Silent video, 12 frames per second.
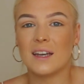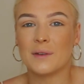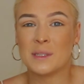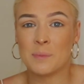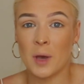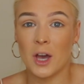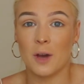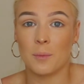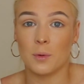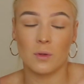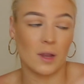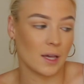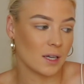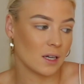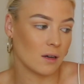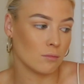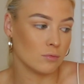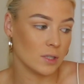it was purple like
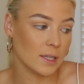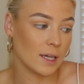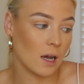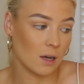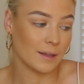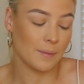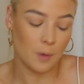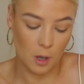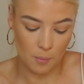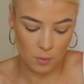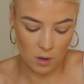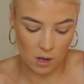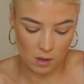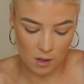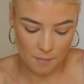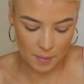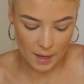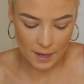a really ugly purple
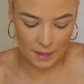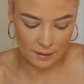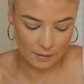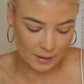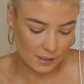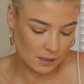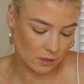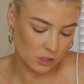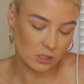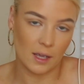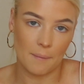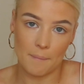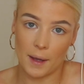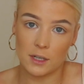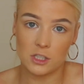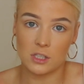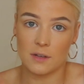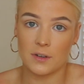color and this just like
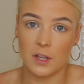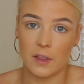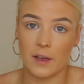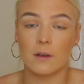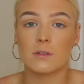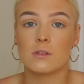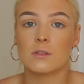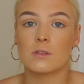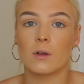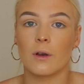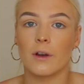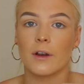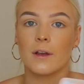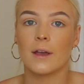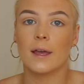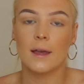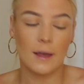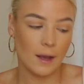matches everything else so
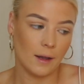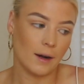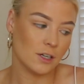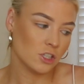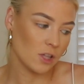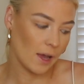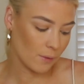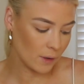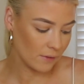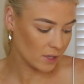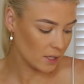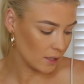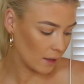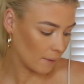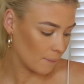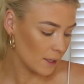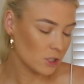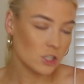and I just like when everything like
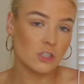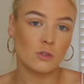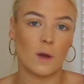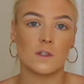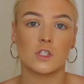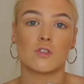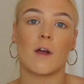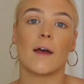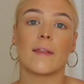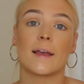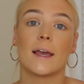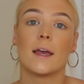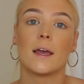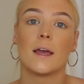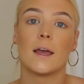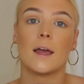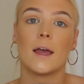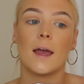matches so I just like like
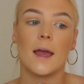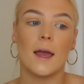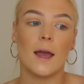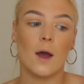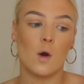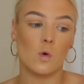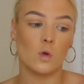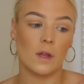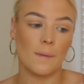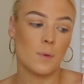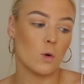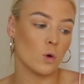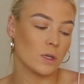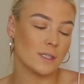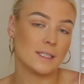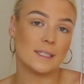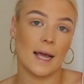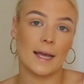all
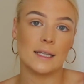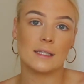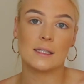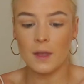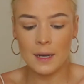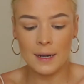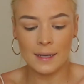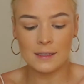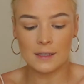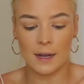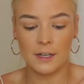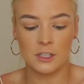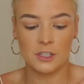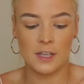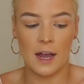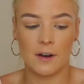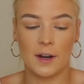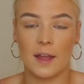important dates and next I just
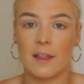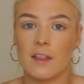carry